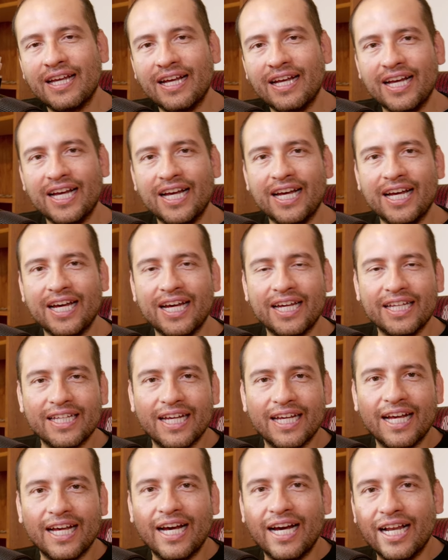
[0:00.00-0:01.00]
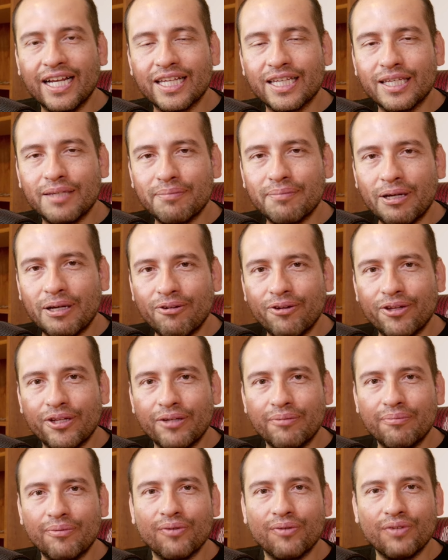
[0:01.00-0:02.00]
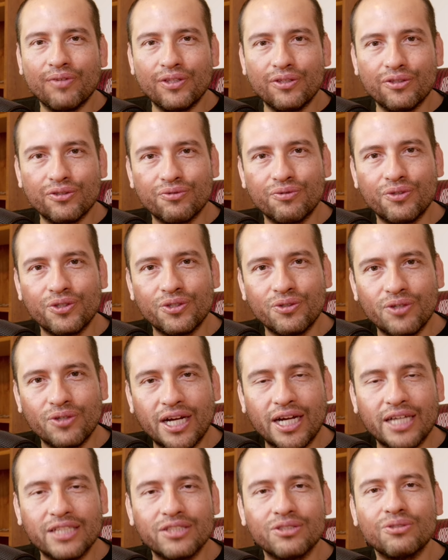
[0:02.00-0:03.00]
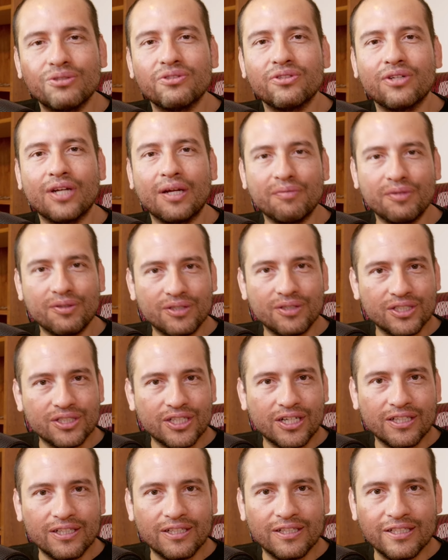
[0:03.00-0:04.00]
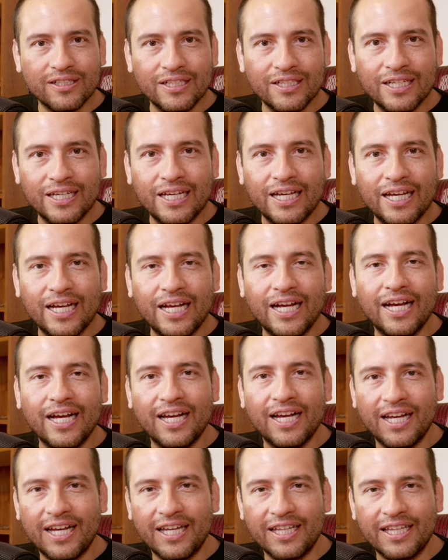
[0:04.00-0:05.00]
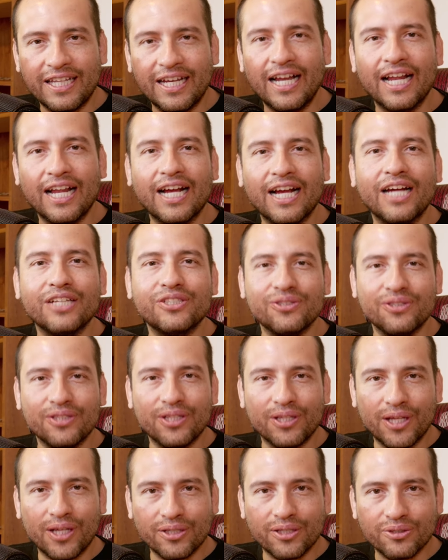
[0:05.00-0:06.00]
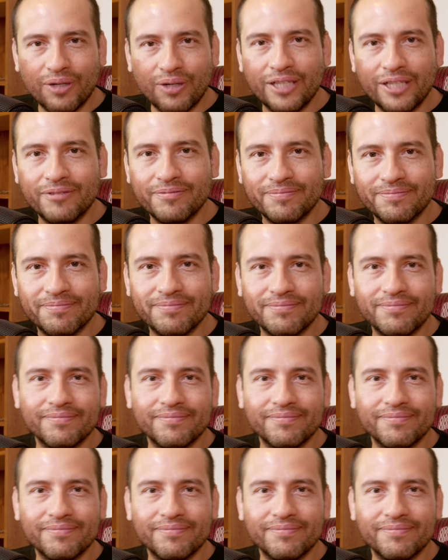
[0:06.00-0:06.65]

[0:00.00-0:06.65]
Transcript: and I'll keep uploading more videos for you guys. Subscribe to the channel, and I'll catch you in the next one.